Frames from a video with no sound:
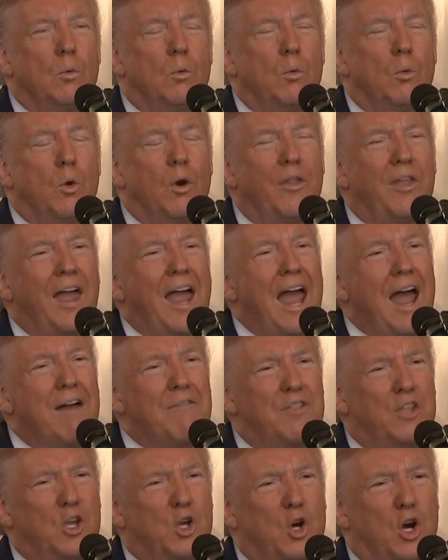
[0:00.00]
where they have
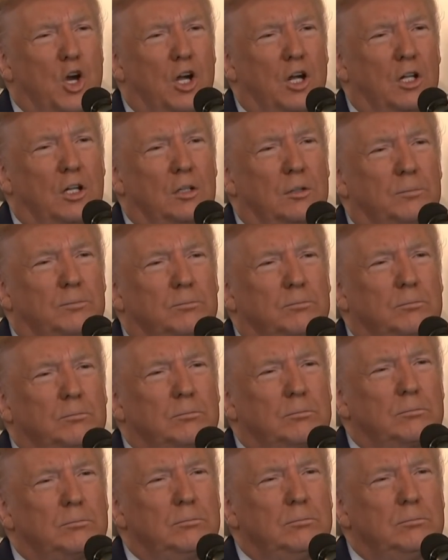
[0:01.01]
the oil,
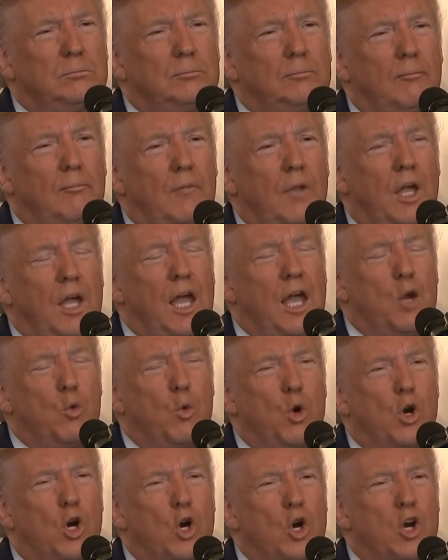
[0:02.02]
and
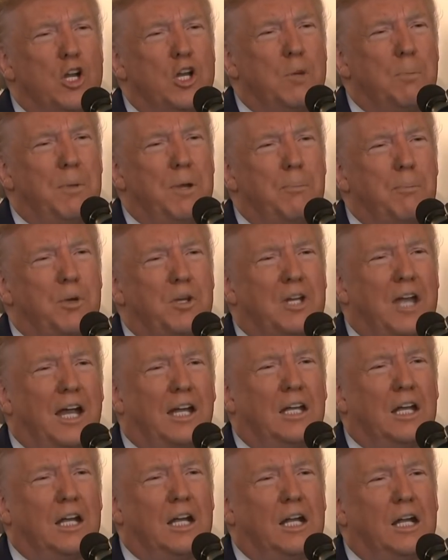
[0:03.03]
we're going to be
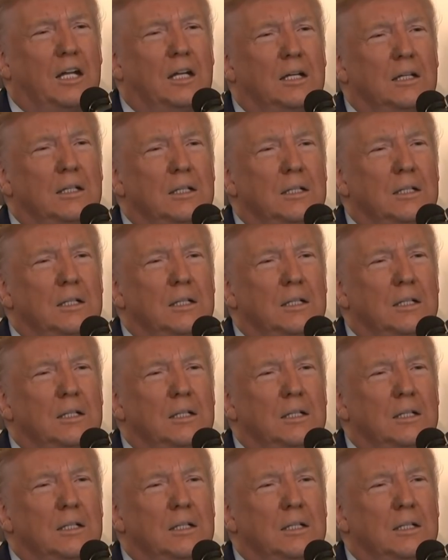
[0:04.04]
protecting it,